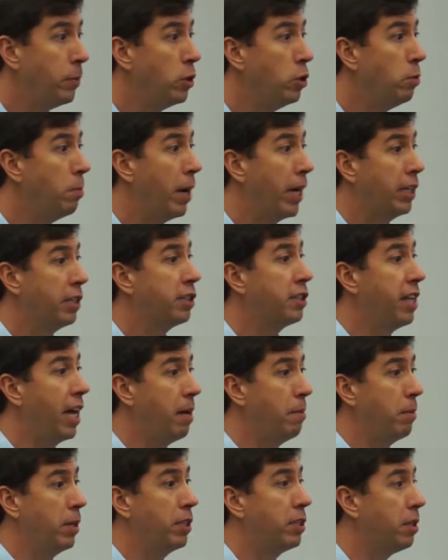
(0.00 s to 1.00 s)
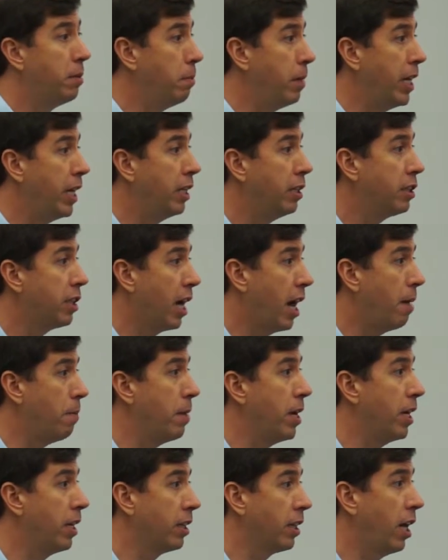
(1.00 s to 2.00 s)
You make statements in meetings that I'm
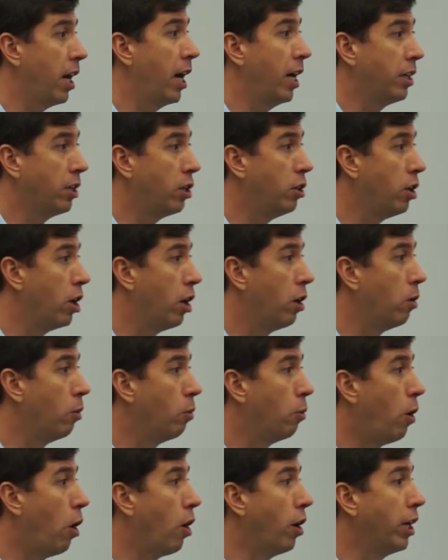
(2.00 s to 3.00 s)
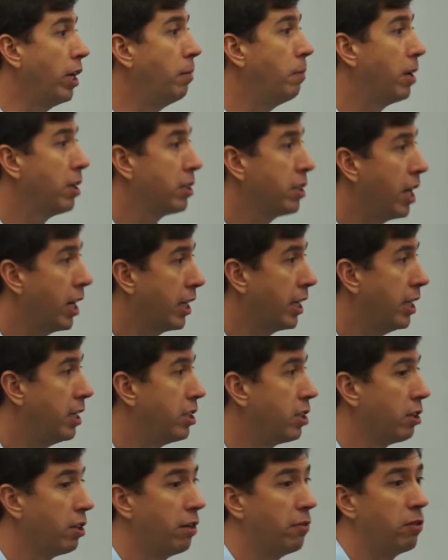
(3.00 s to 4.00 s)
in like, you know, our email's not
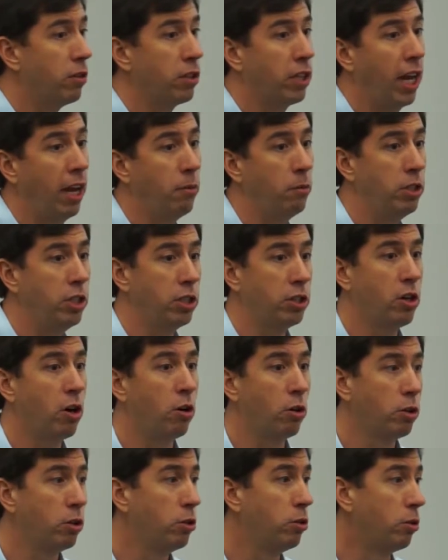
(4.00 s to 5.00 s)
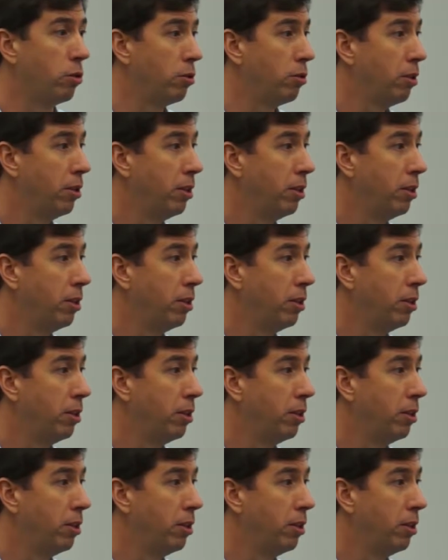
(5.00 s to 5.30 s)
getting delivered. Can't we just call Google?